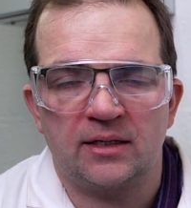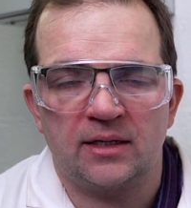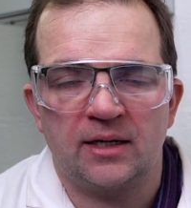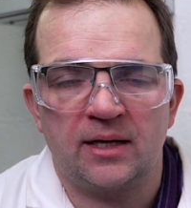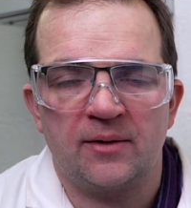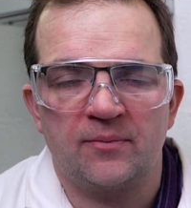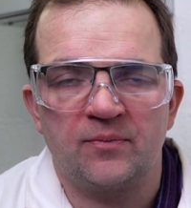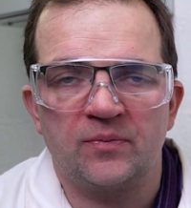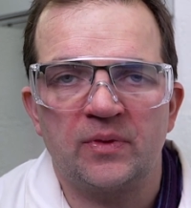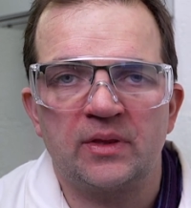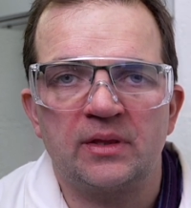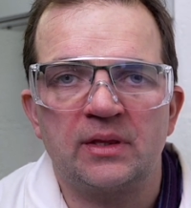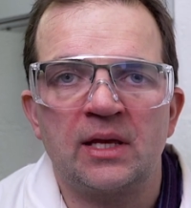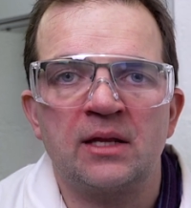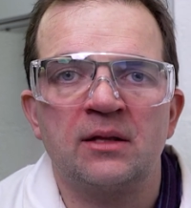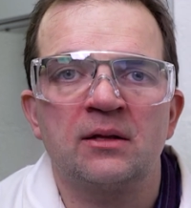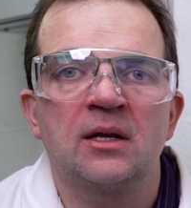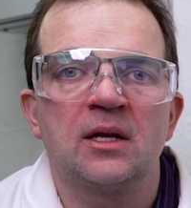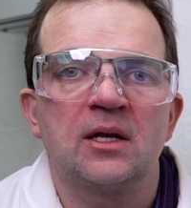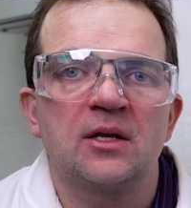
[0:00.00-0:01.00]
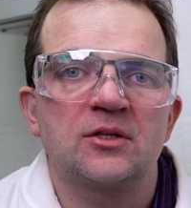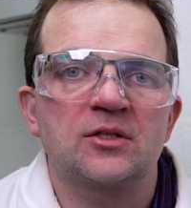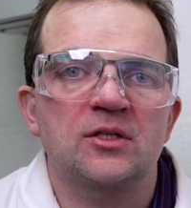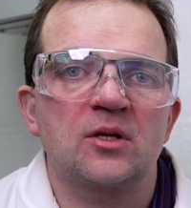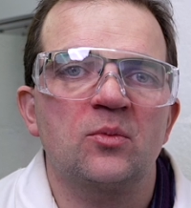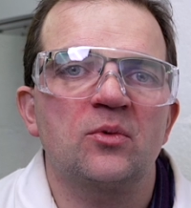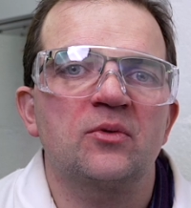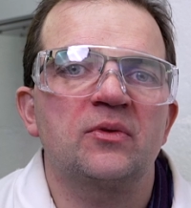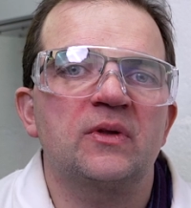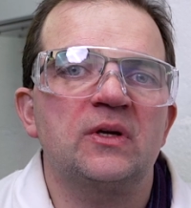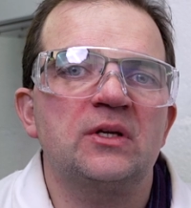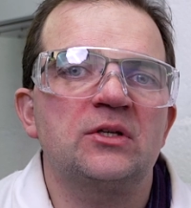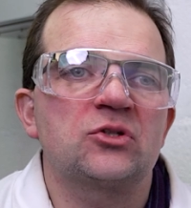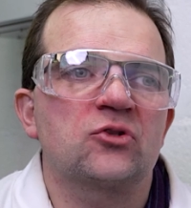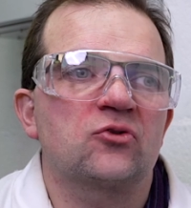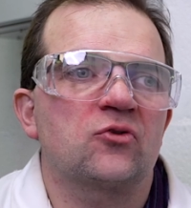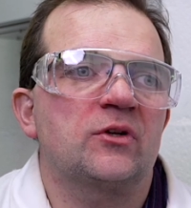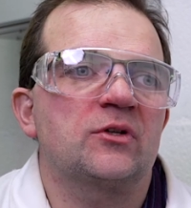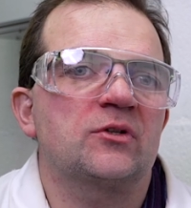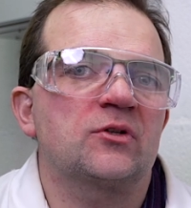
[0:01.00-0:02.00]
then some of these
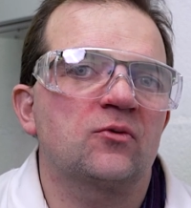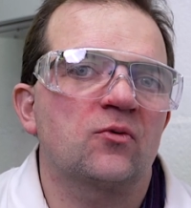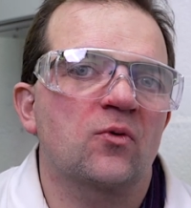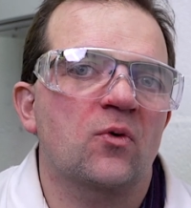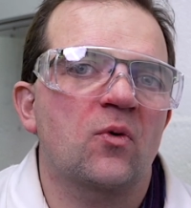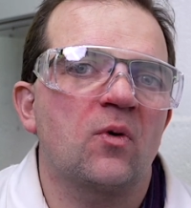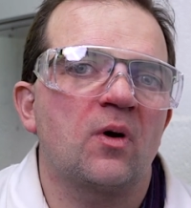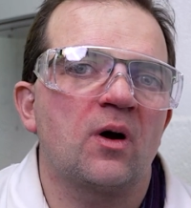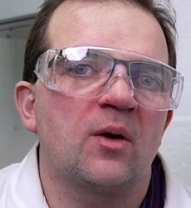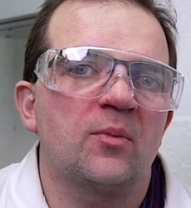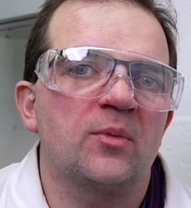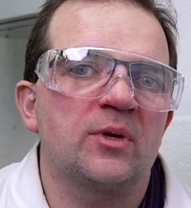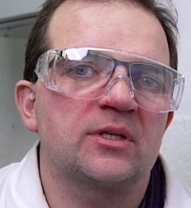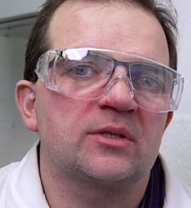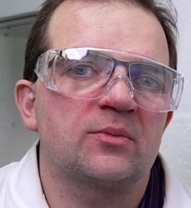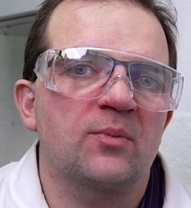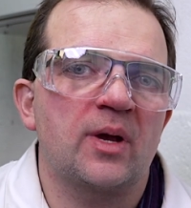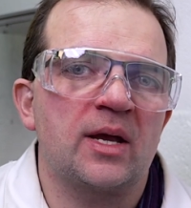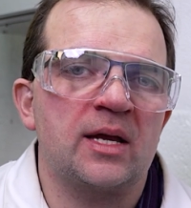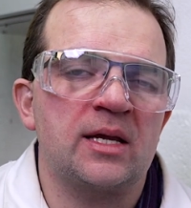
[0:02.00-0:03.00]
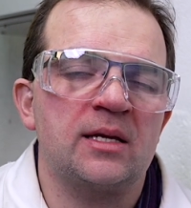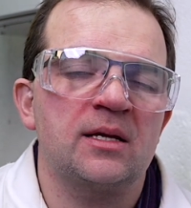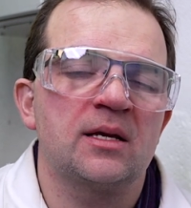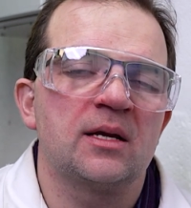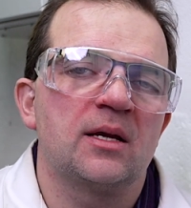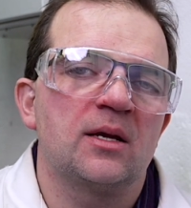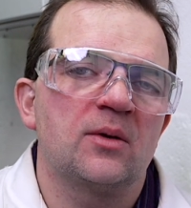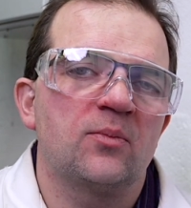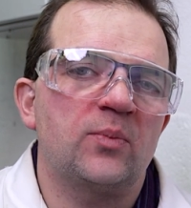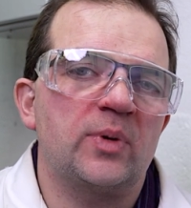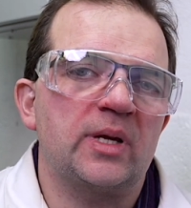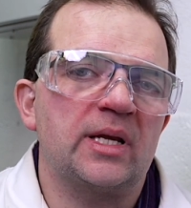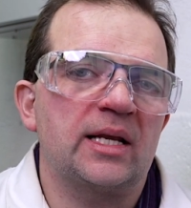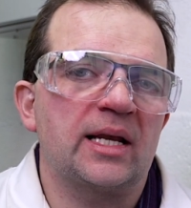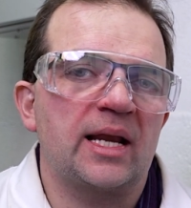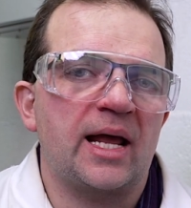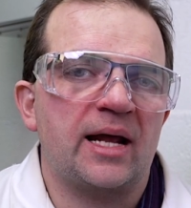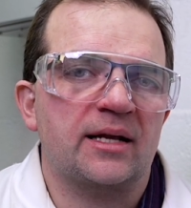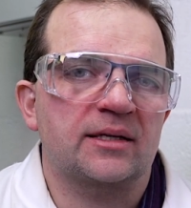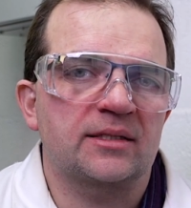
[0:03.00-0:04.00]
stringent requirements may be
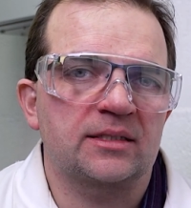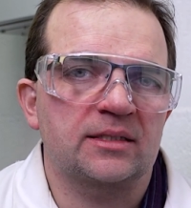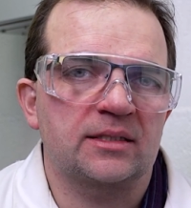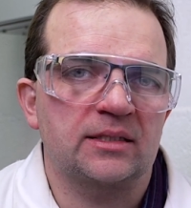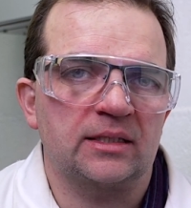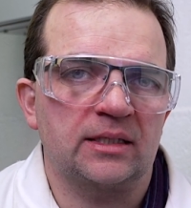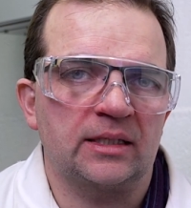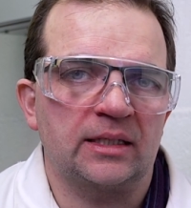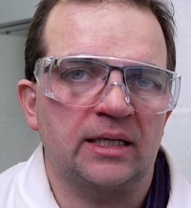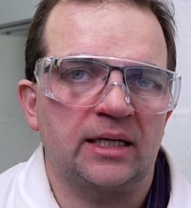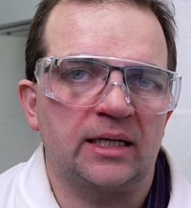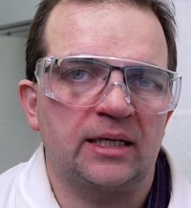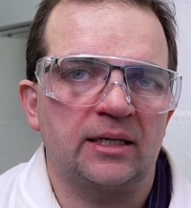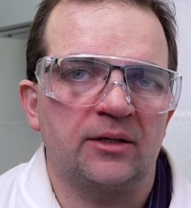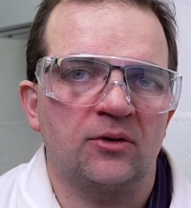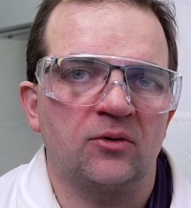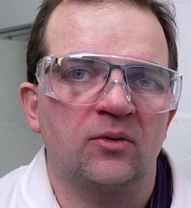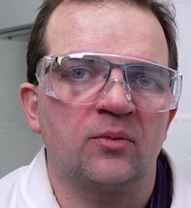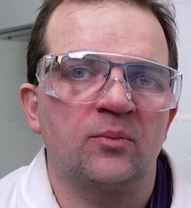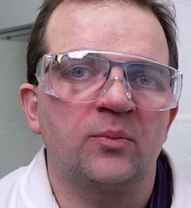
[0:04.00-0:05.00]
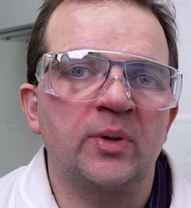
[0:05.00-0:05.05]
laxed a little.